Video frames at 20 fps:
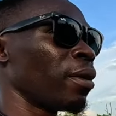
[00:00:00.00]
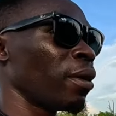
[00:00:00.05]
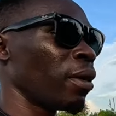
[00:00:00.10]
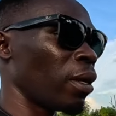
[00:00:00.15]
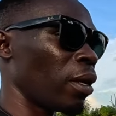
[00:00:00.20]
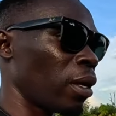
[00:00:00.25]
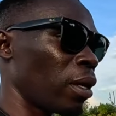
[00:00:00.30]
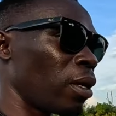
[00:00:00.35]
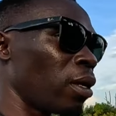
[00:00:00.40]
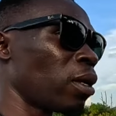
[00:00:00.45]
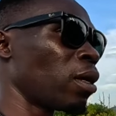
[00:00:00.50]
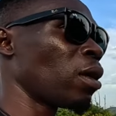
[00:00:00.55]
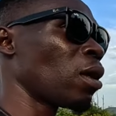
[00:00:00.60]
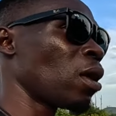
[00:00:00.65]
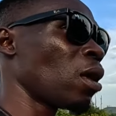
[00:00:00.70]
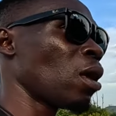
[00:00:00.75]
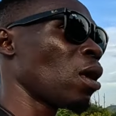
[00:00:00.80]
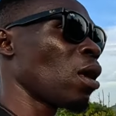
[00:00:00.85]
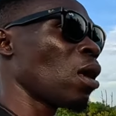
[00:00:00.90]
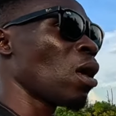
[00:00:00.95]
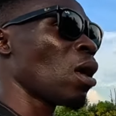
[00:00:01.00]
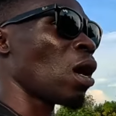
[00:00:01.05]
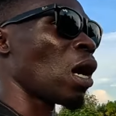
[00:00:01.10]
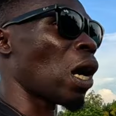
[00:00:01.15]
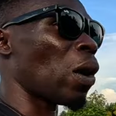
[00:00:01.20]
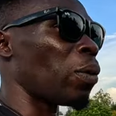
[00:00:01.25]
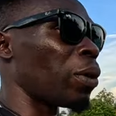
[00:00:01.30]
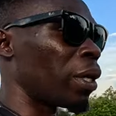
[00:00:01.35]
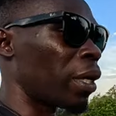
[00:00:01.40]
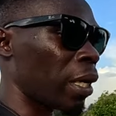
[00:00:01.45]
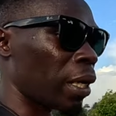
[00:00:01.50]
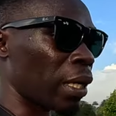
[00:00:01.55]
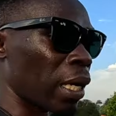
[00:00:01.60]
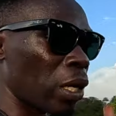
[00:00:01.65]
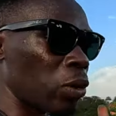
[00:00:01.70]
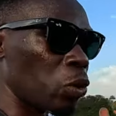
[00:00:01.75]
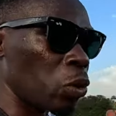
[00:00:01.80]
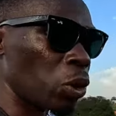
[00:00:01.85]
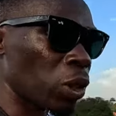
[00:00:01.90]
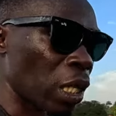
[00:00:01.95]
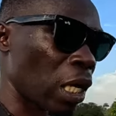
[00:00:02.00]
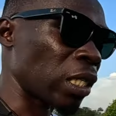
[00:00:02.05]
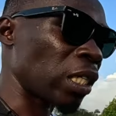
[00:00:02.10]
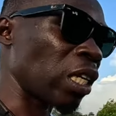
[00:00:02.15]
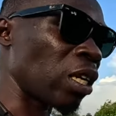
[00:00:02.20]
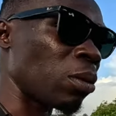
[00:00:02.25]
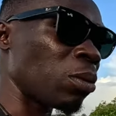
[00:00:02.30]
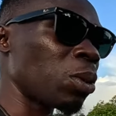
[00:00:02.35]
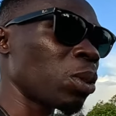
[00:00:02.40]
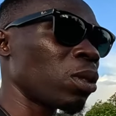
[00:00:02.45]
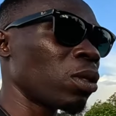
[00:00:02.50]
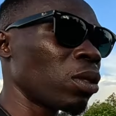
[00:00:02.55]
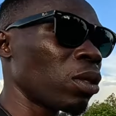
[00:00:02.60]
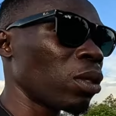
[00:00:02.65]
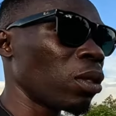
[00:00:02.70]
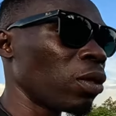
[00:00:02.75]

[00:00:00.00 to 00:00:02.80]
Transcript: Yeah, I will get her those items.